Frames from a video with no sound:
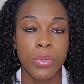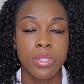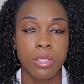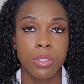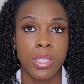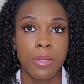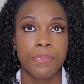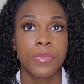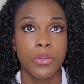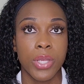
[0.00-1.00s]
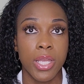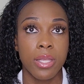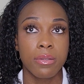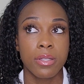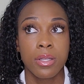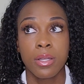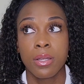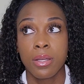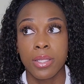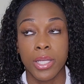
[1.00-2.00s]
it was literally, you eat,
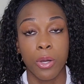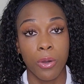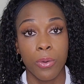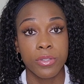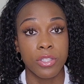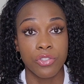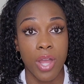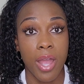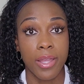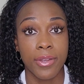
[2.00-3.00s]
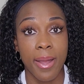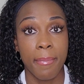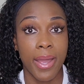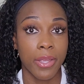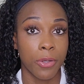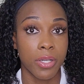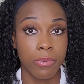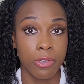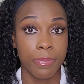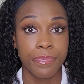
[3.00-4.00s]
you go to the track, you come back, you go to
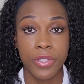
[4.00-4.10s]
your room.